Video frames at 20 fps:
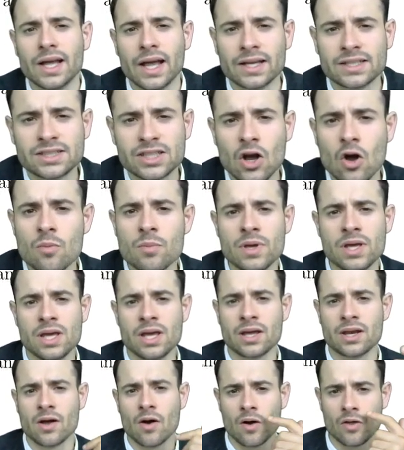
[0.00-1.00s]
Xiaomi
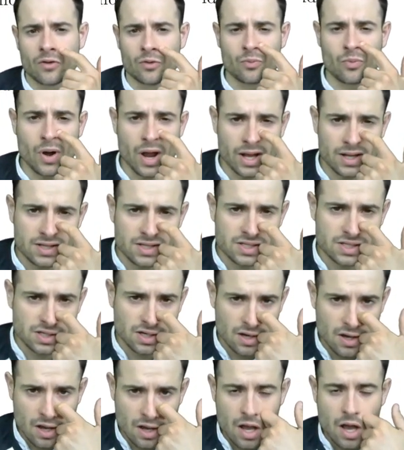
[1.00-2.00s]
and other brands
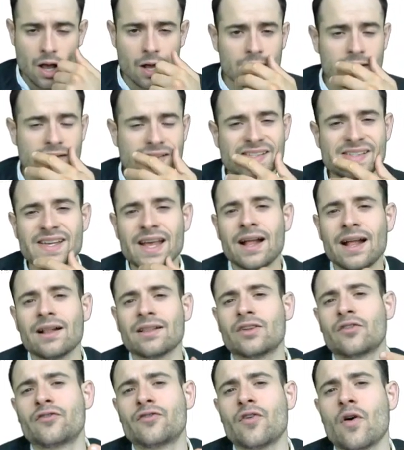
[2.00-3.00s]
sell
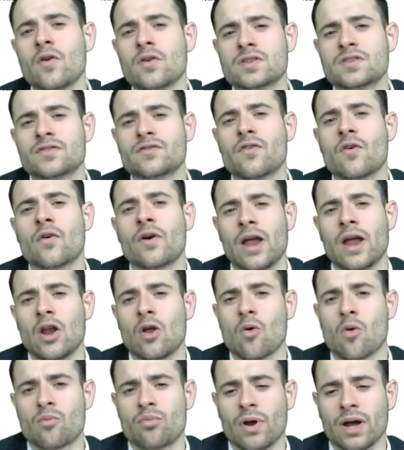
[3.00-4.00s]
their phones for a
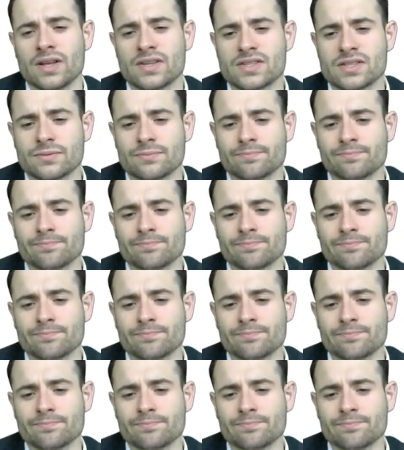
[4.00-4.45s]
lower price.